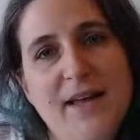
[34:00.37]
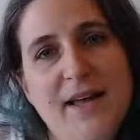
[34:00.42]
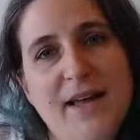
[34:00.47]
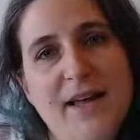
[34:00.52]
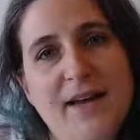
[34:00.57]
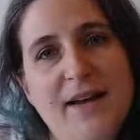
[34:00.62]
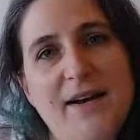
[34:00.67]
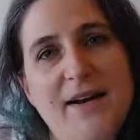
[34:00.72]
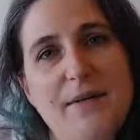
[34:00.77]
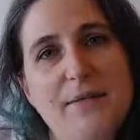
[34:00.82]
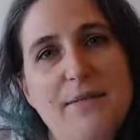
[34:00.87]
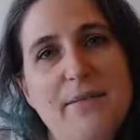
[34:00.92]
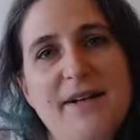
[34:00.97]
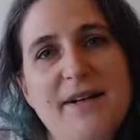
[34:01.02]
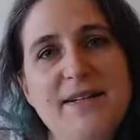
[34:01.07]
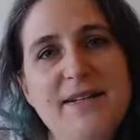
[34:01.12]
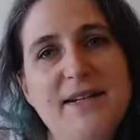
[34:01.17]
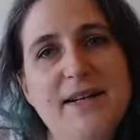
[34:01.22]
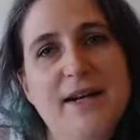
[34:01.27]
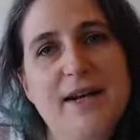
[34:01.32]
and an
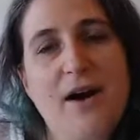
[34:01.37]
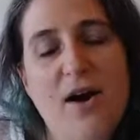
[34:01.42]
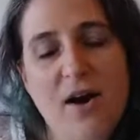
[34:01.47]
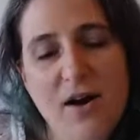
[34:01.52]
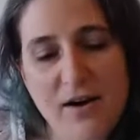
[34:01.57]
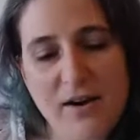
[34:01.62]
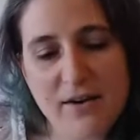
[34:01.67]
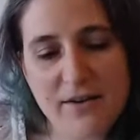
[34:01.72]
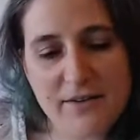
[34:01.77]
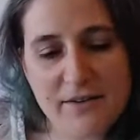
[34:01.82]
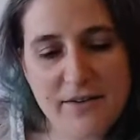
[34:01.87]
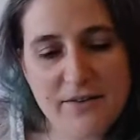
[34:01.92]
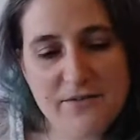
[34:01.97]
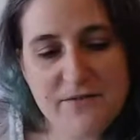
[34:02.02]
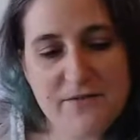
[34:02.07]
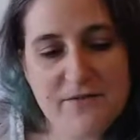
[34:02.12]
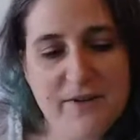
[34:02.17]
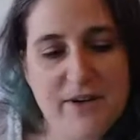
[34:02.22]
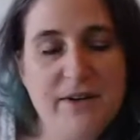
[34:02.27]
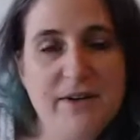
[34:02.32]
abundant,
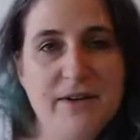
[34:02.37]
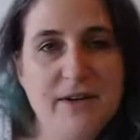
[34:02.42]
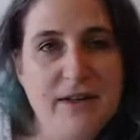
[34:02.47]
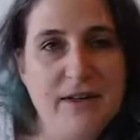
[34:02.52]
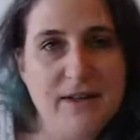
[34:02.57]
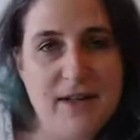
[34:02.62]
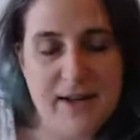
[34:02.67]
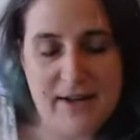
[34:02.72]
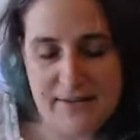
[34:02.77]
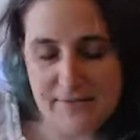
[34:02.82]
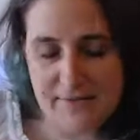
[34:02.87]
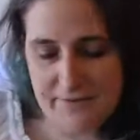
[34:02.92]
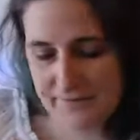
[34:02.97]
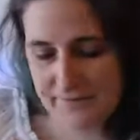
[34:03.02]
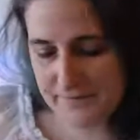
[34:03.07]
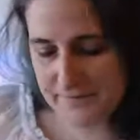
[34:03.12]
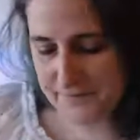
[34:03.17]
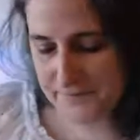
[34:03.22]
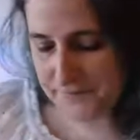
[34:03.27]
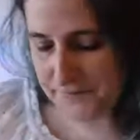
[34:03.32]
heartfelt life.